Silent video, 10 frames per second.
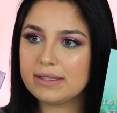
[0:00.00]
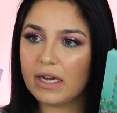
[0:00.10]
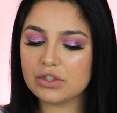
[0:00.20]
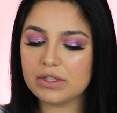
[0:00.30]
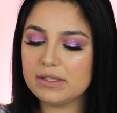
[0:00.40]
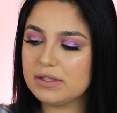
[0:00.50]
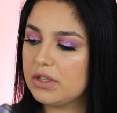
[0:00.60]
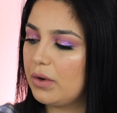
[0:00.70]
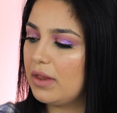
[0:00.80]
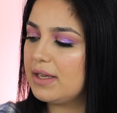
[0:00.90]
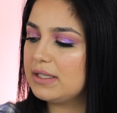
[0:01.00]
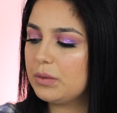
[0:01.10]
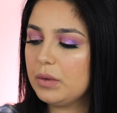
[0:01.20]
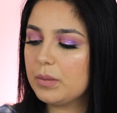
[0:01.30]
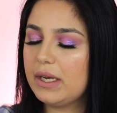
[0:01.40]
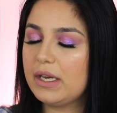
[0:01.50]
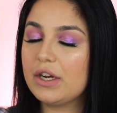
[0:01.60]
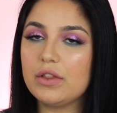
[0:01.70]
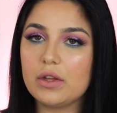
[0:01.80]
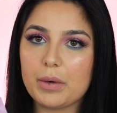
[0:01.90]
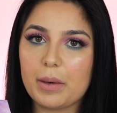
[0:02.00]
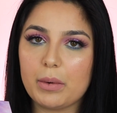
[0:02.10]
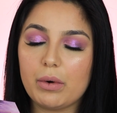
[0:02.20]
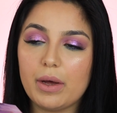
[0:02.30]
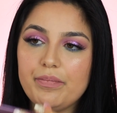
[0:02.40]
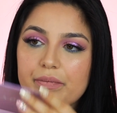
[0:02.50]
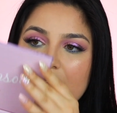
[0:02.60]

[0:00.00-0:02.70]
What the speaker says: actually, so this one right here, the purple one,